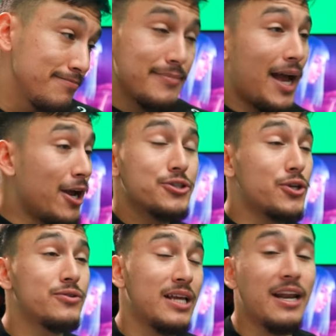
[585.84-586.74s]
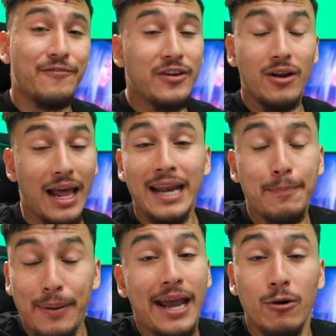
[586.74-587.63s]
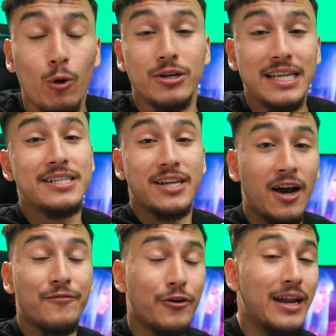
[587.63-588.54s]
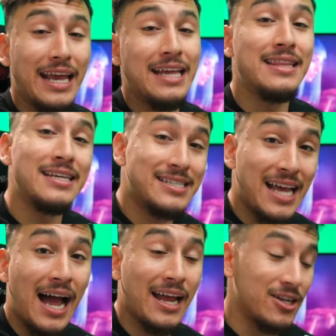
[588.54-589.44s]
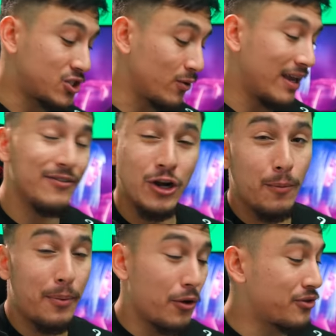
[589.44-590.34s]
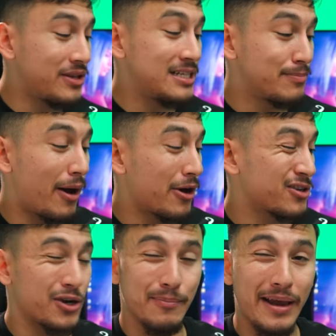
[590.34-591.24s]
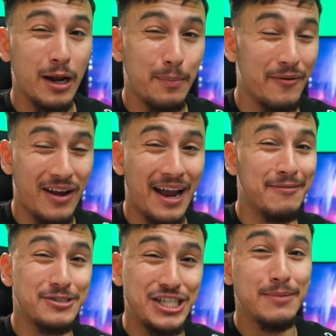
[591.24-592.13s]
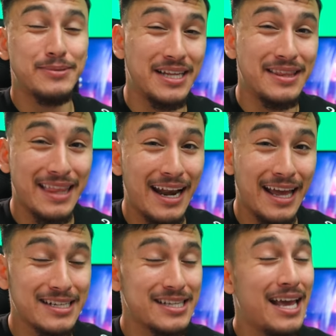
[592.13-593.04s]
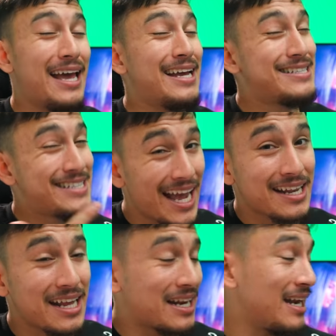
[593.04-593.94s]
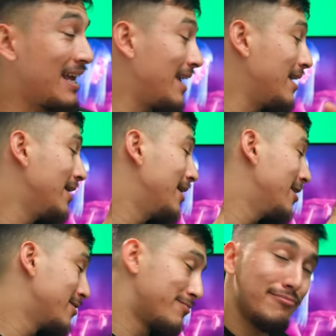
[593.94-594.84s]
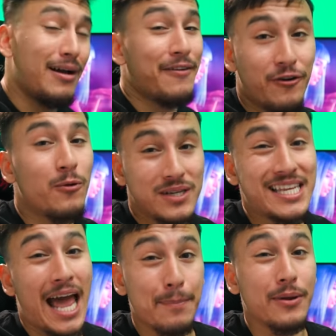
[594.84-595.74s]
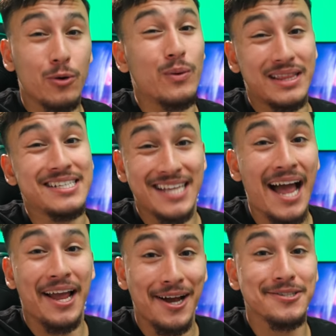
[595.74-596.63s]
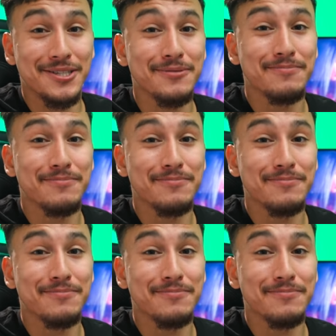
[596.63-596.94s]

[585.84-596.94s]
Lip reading: I also didn't feel any pain or discomfort in the Zion. So even though both of these models are made up of kind of cheap synthetics, technically, my foot was happier with the Zions.